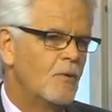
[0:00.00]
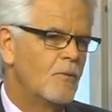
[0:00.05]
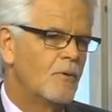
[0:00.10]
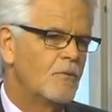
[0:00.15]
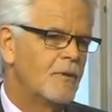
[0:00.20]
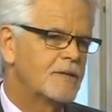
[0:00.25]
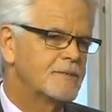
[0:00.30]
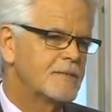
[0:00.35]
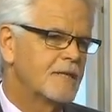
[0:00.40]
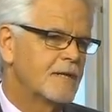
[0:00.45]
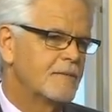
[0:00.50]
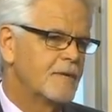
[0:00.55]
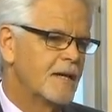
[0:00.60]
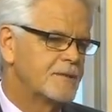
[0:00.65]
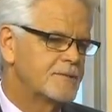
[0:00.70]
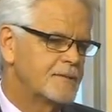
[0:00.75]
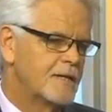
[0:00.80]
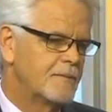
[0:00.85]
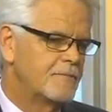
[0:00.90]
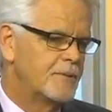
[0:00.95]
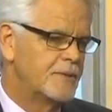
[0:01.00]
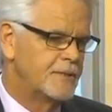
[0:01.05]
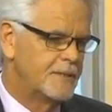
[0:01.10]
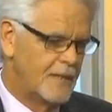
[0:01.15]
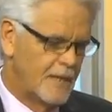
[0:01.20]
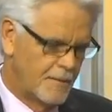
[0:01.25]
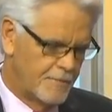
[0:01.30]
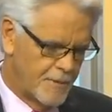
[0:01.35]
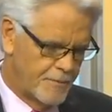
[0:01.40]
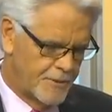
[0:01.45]
well, recently my son put,
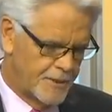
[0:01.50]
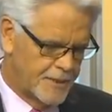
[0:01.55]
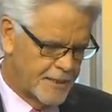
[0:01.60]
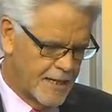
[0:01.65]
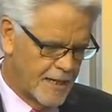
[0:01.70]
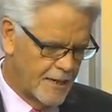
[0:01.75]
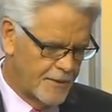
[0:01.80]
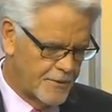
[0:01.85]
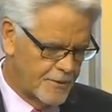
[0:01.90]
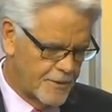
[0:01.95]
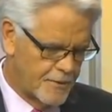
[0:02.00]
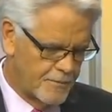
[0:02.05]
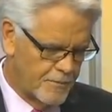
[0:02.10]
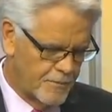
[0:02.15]
helped me put together a